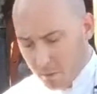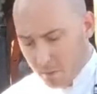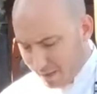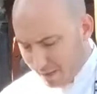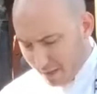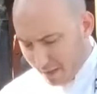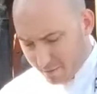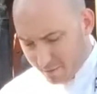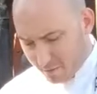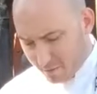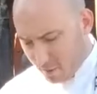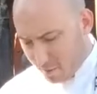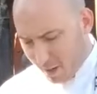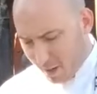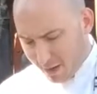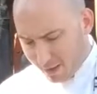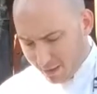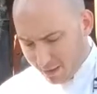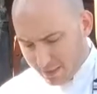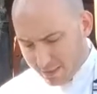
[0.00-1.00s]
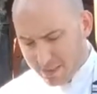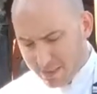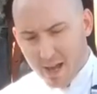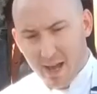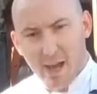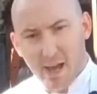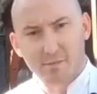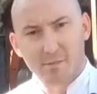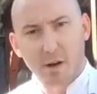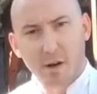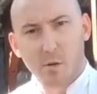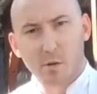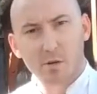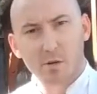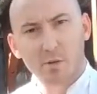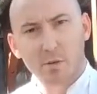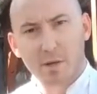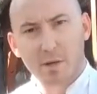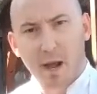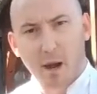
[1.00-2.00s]
Again, for about at least a half hour
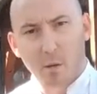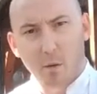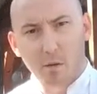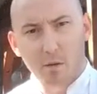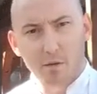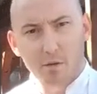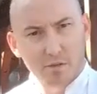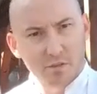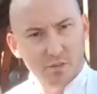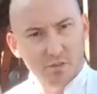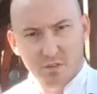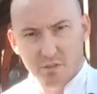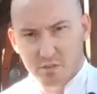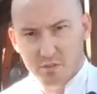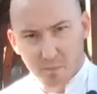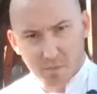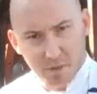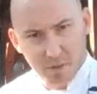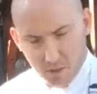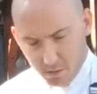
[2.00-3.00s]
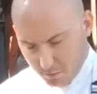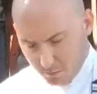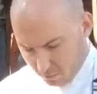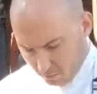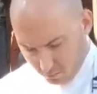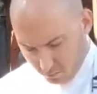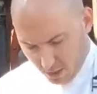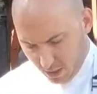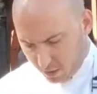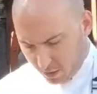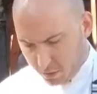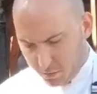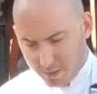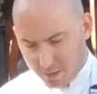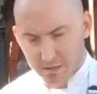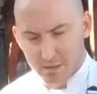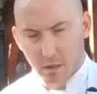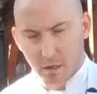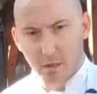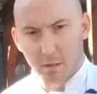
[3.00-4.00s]
to an hour is something that could
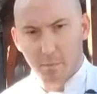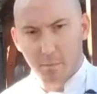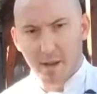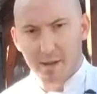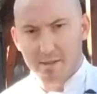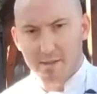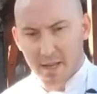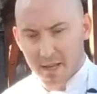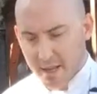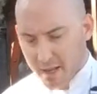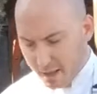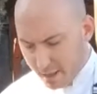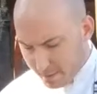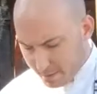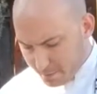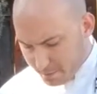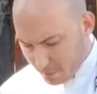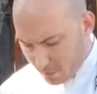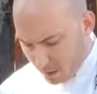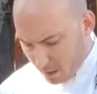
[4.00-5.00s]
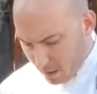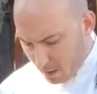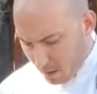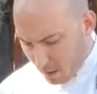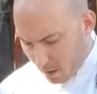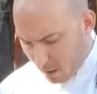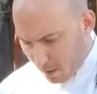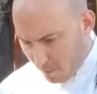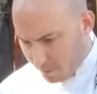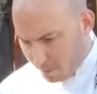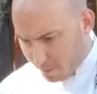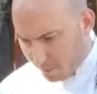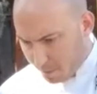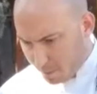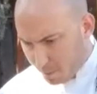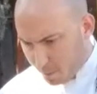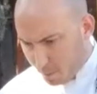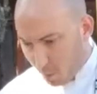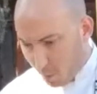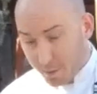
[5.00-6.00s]
be done about a day ahead.
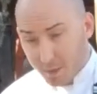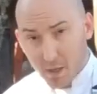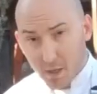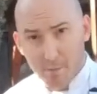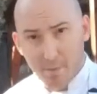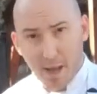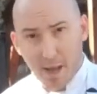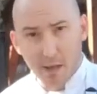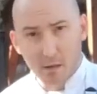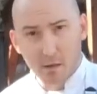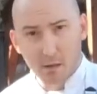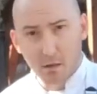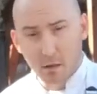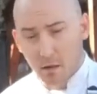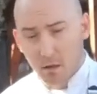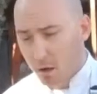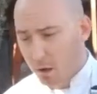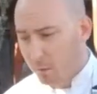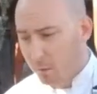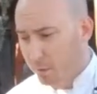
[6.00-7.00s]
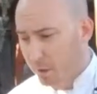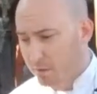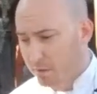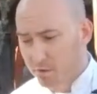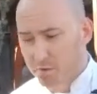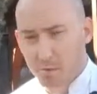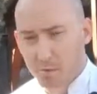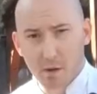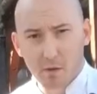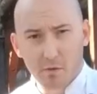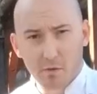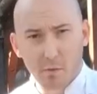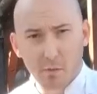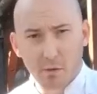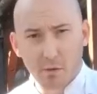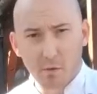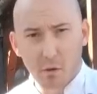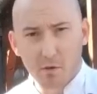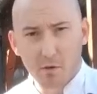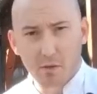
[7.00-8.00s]
When we come back, our Brussels sprouts will
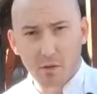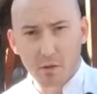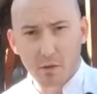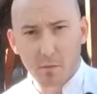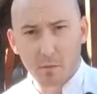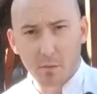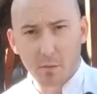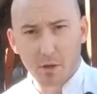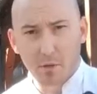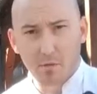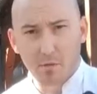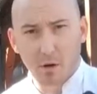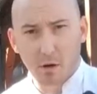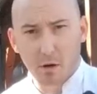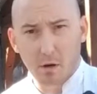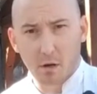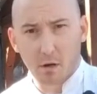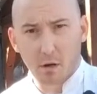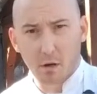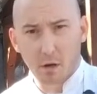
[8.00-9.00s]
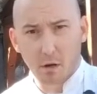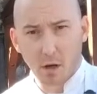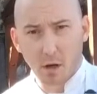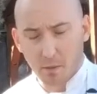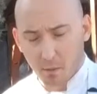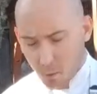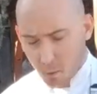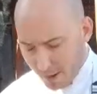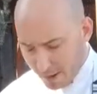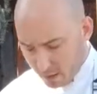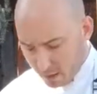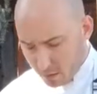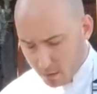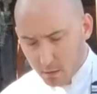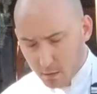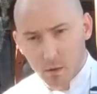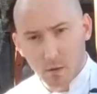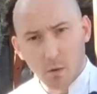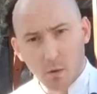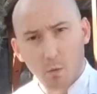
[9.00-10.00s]
be roasting pretty far on the way.
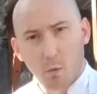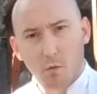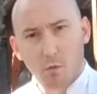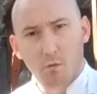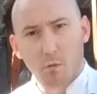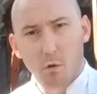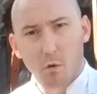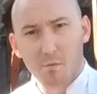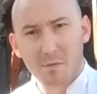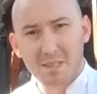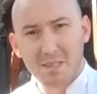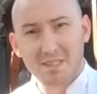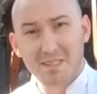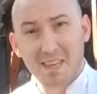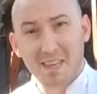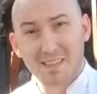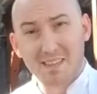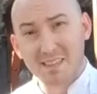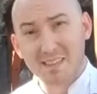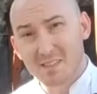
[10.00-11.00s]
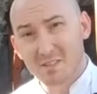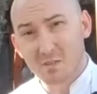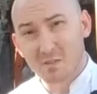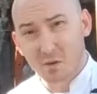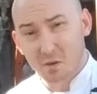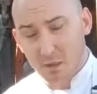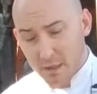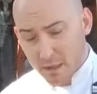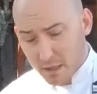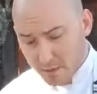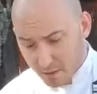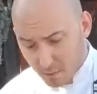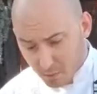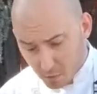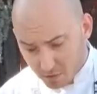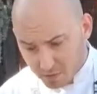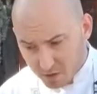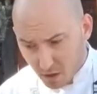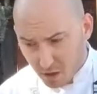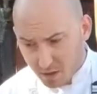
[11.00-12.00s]
We'll form these, get these grilling, and then
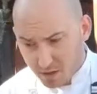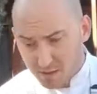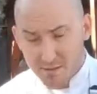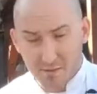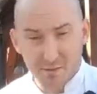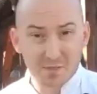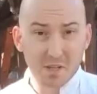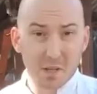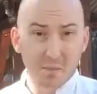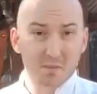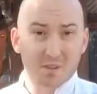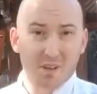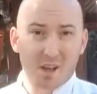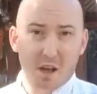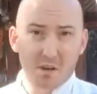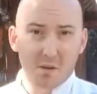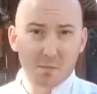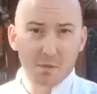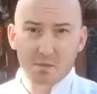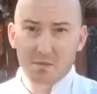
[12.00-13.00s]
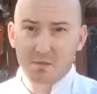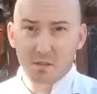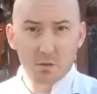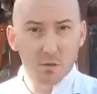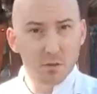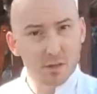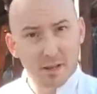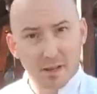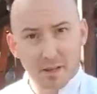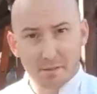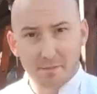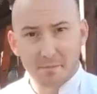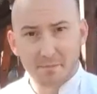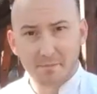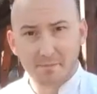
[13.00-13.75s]
we'll talk different types of condiments that you can add.